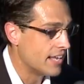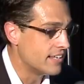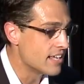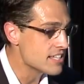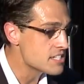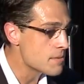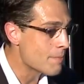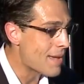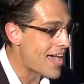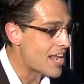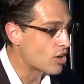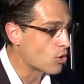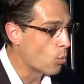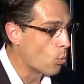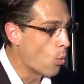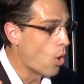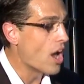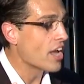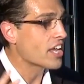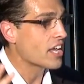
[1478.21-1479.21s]
doesn't matter
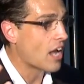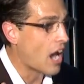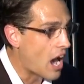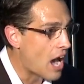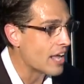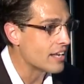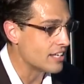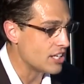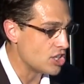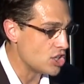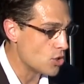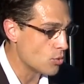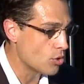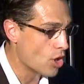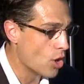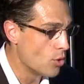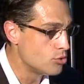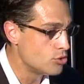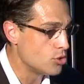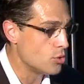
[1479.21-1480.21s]
what continent you
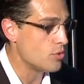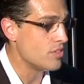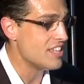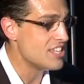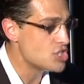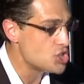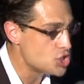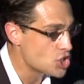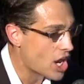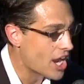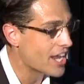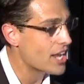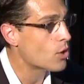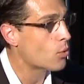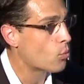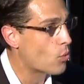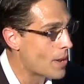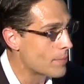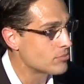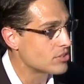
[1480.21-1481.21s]
go to, these giant
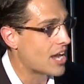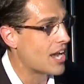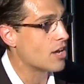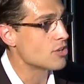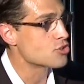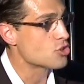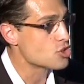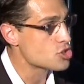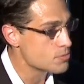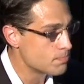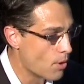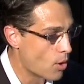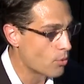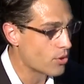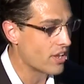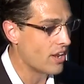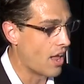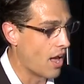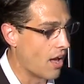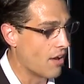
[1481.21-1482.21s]
reptiles are
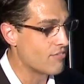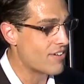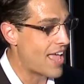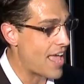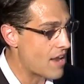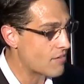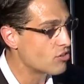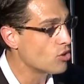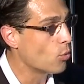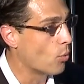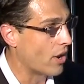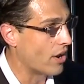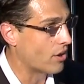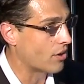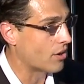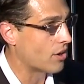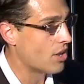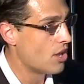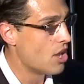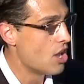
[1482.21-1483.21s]
spoken of everywhere.
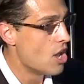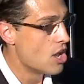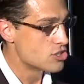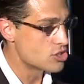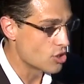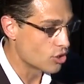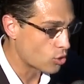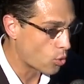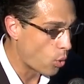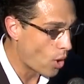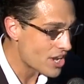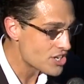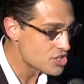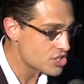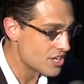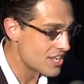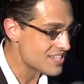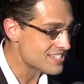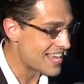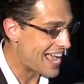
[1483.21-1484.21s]
So the question
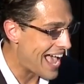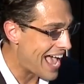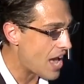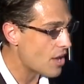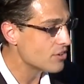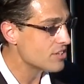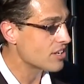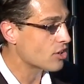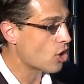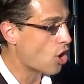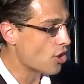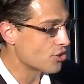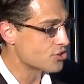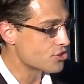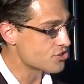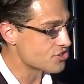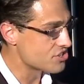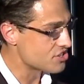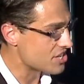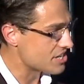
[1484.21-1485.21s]
is, how did
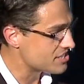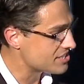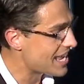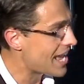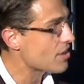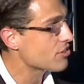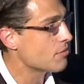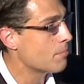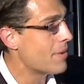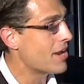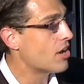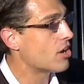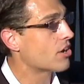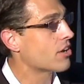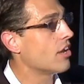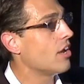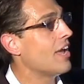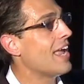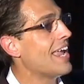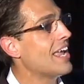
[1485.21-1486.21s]
cultures in, say, South
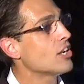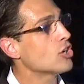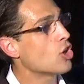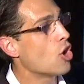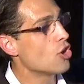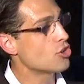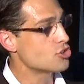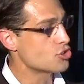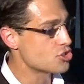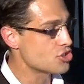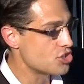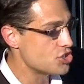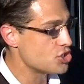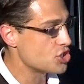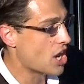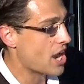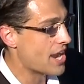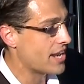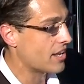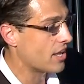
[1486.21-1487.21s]
America and cultures in
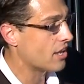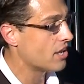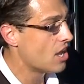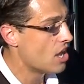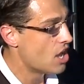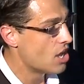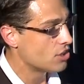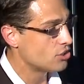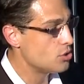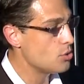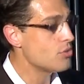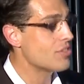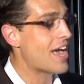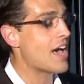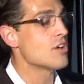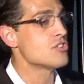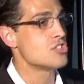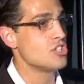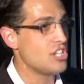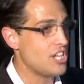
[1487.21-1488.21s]
China
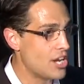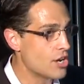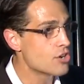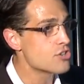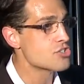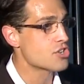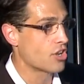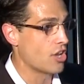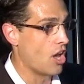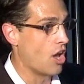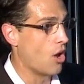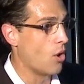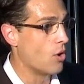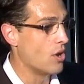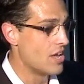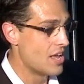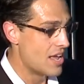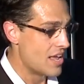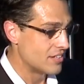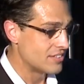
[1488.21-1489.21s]
2,000 years ago
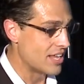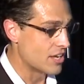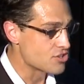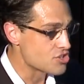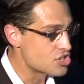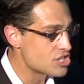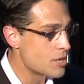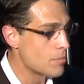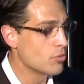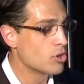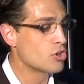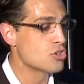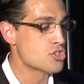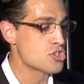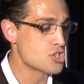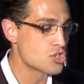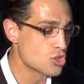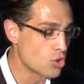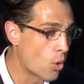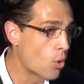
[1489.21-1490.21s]
tell similar
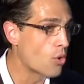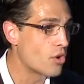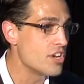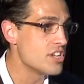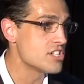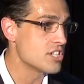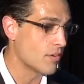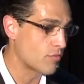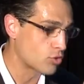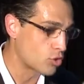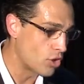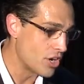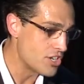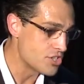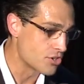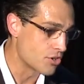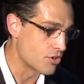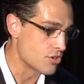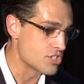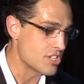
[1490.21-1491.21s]
stories of
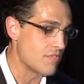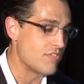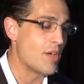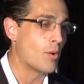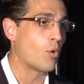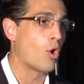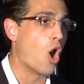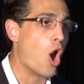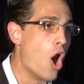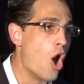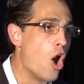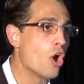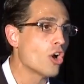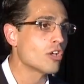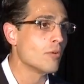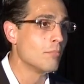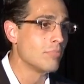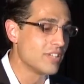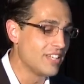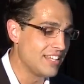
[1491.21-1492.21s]
creatures if they were all
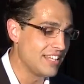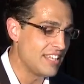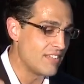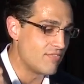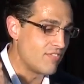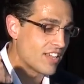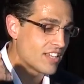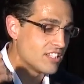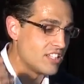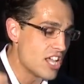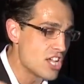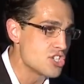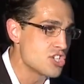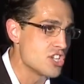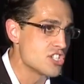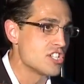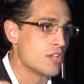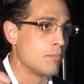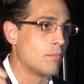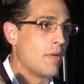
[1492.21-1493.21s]
completely
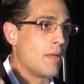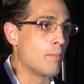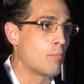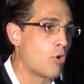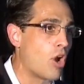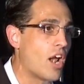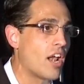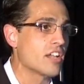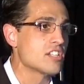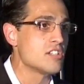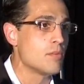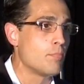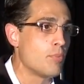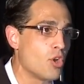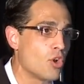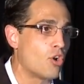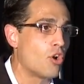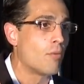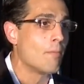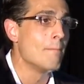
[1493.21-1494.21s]
fictitious and products of
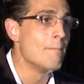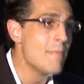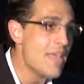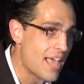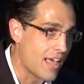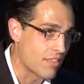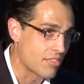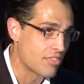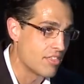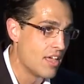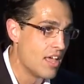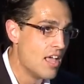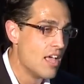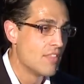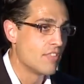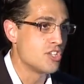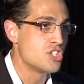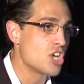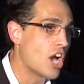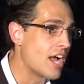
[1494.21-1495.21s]
pure myth?
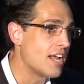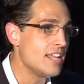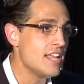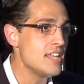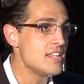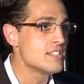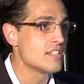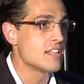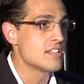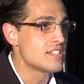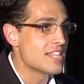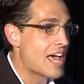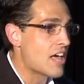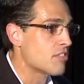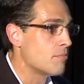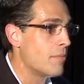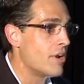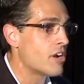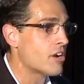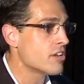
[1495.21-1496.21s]
The Chinese and the South
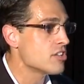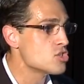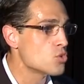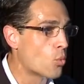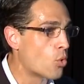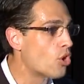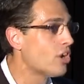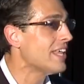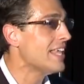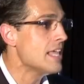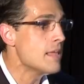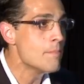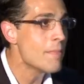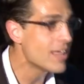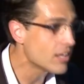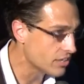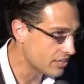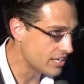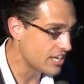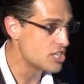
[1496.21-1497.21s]
Americans weren't
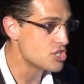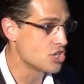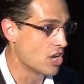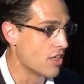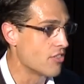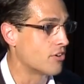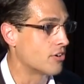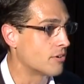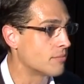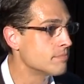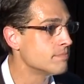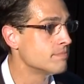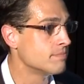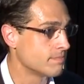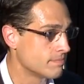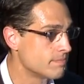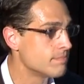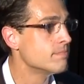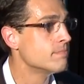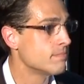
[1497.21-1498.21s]
emailing each other.
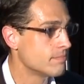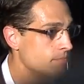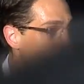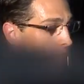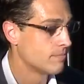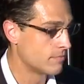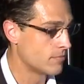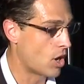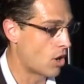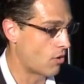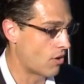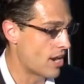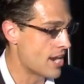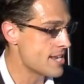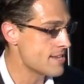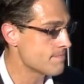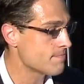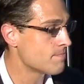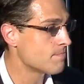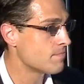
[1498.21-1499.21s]
All
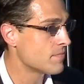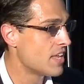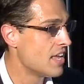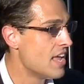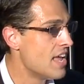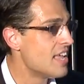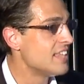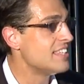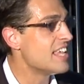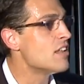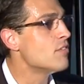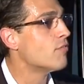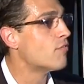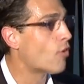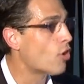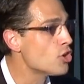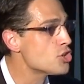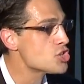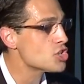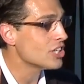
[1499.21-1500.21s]
right? Did
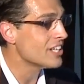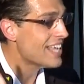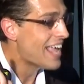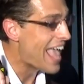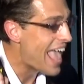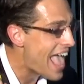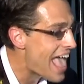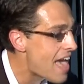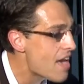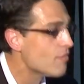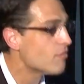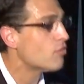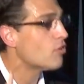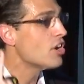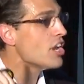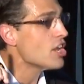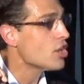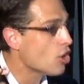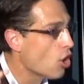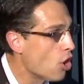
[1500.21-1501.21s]
virtually
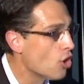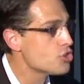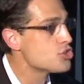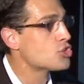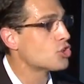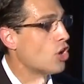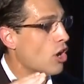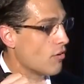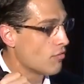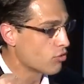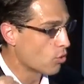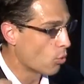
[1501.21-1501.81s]
every culture of the